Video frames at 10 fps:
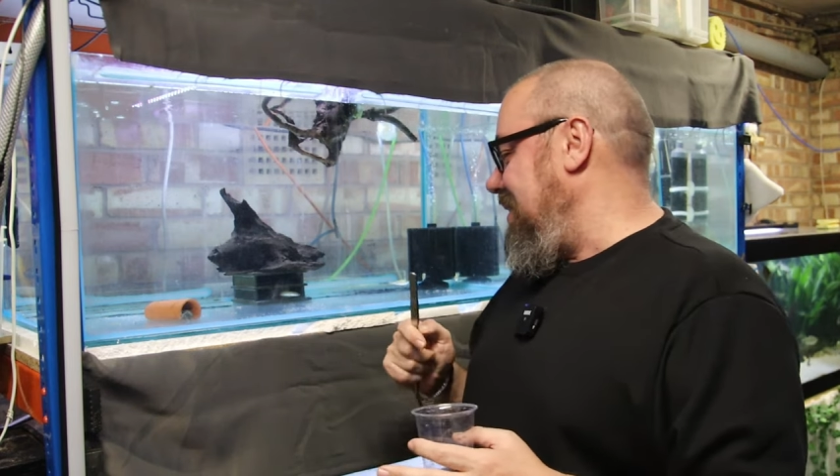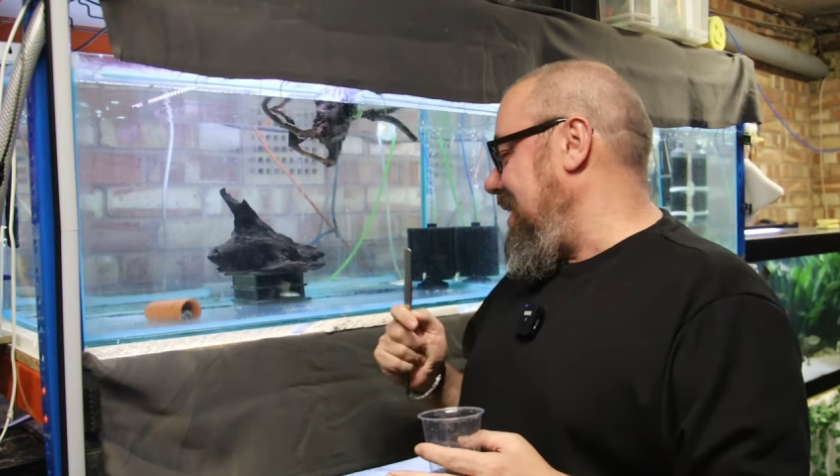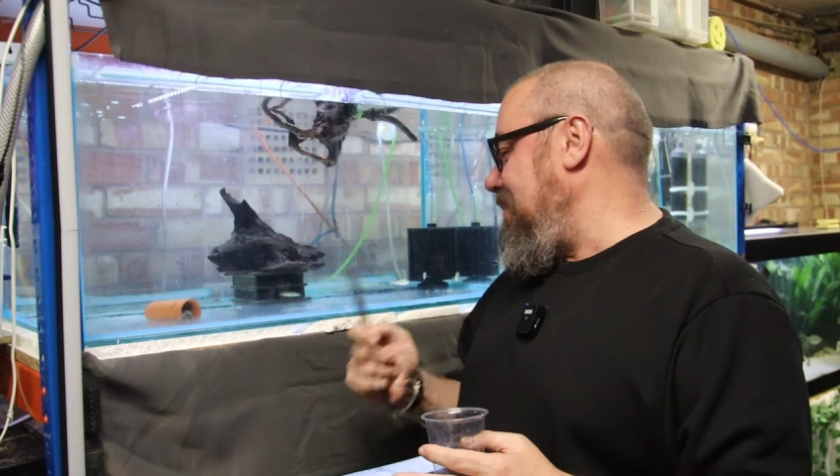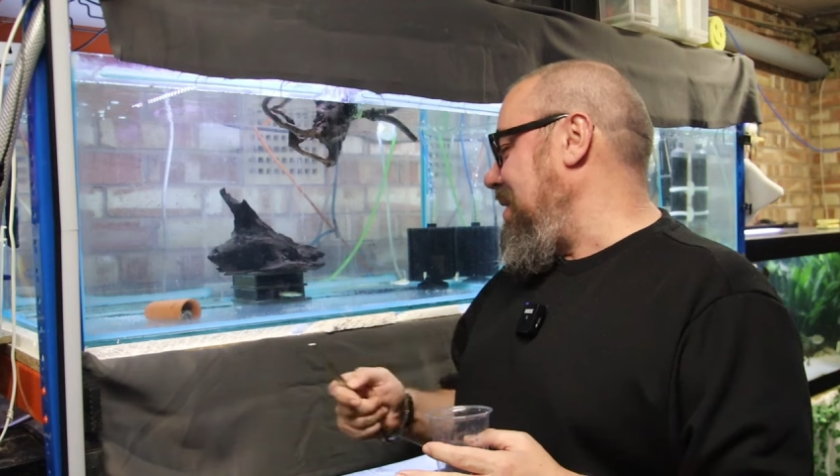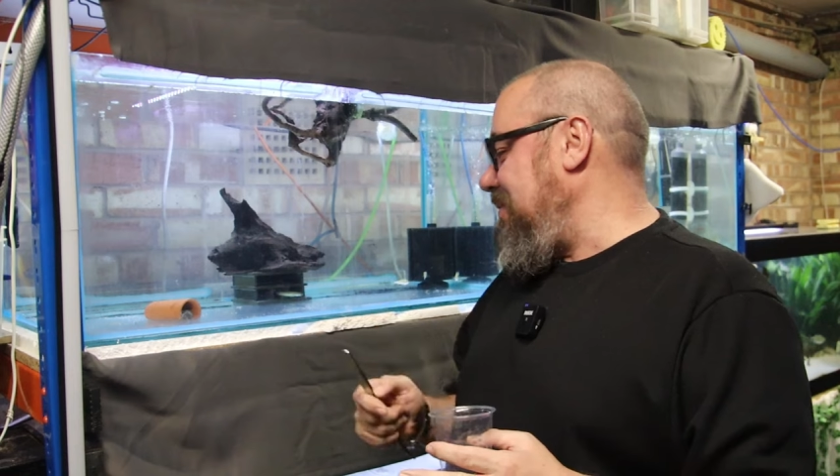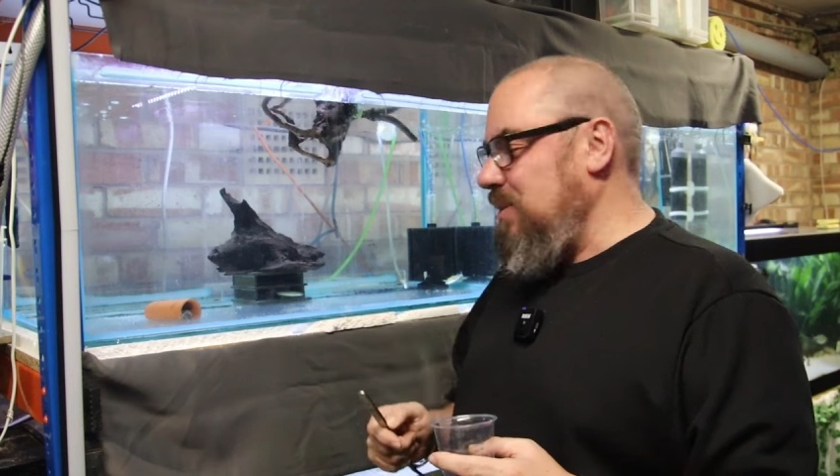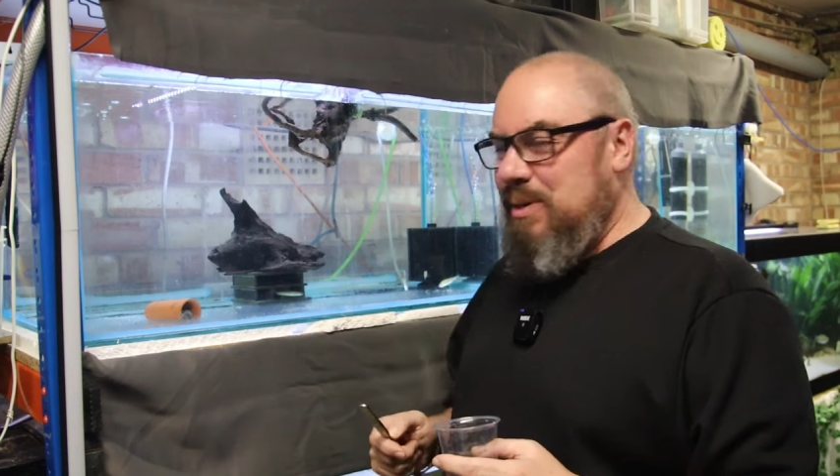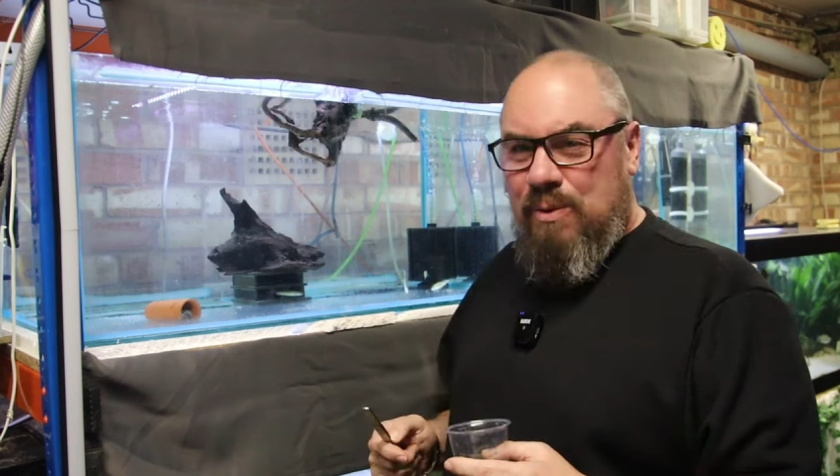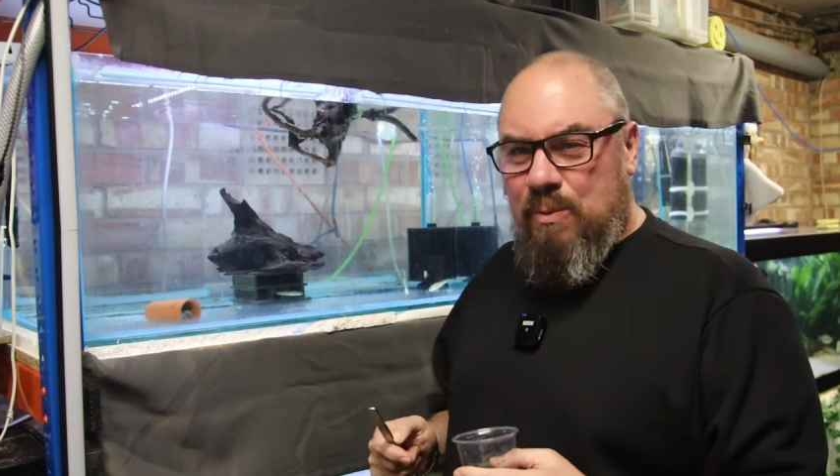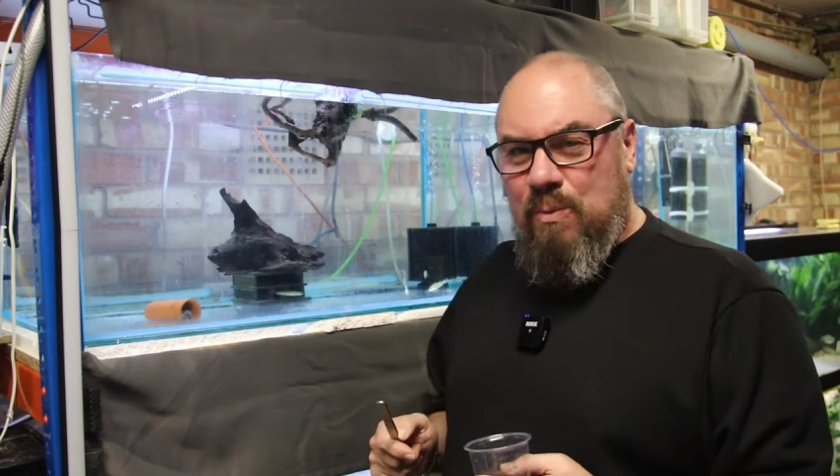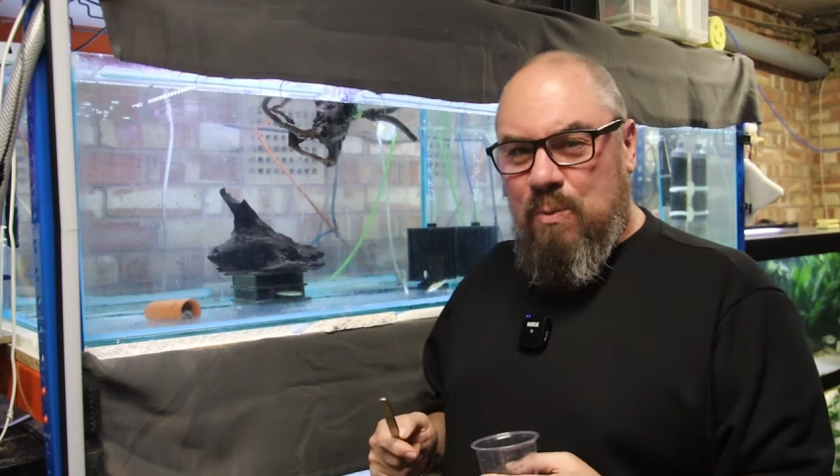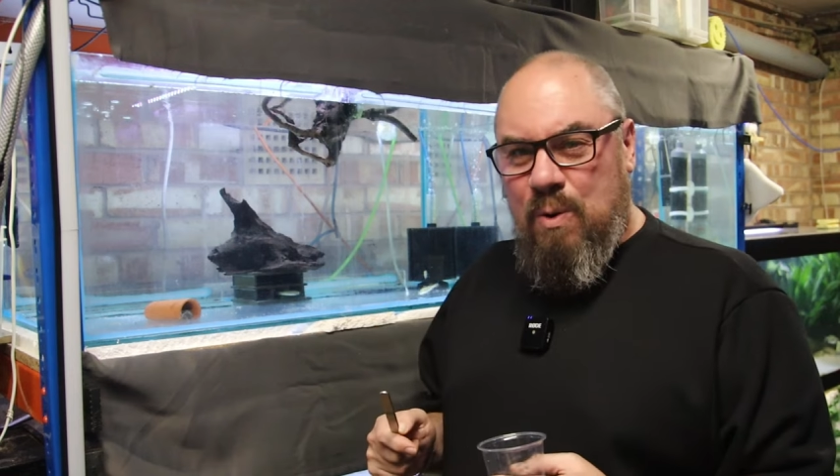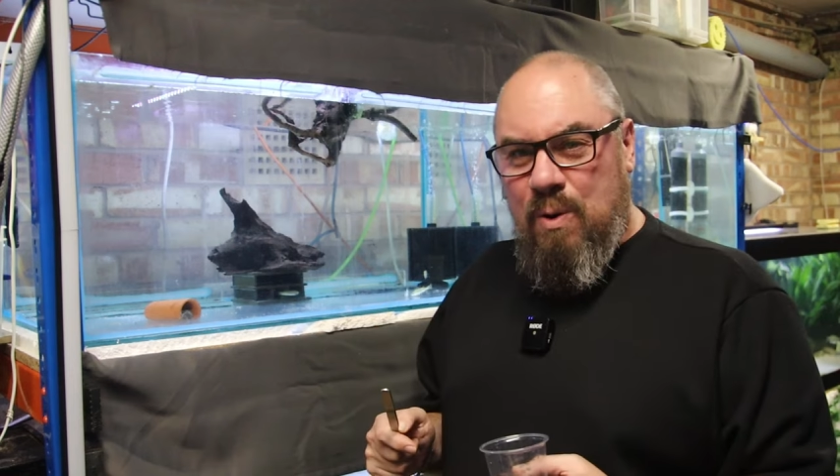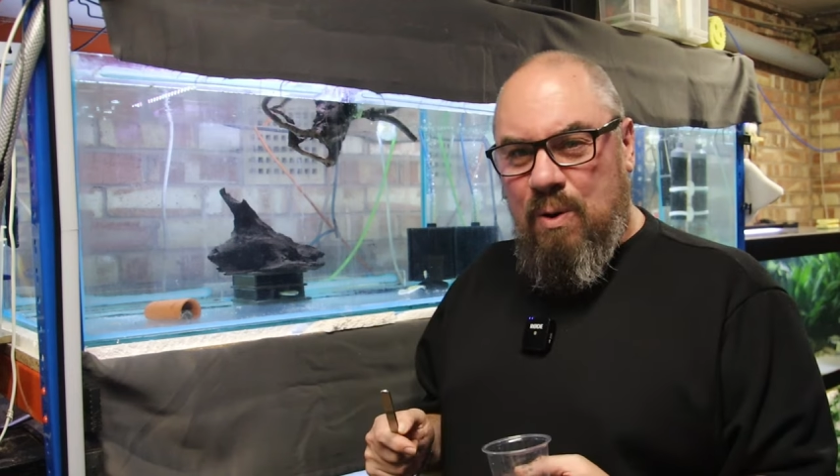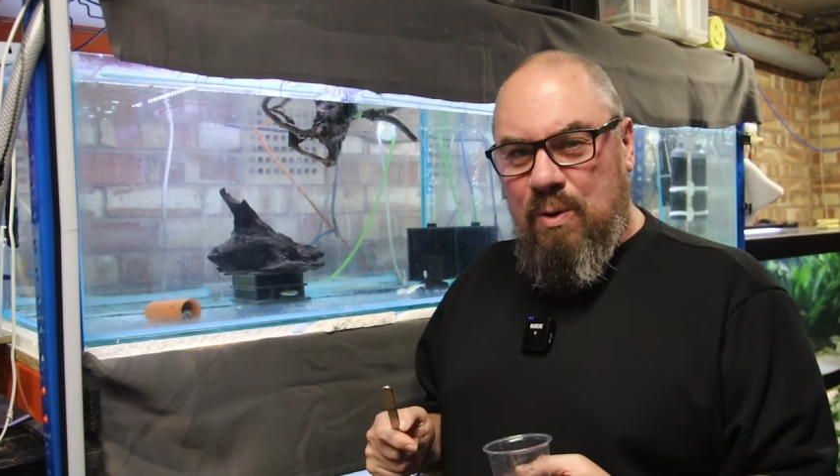then we have to look at
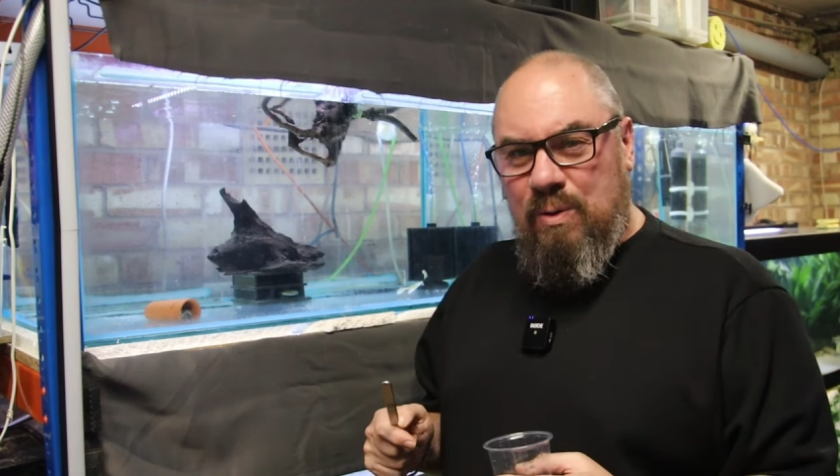what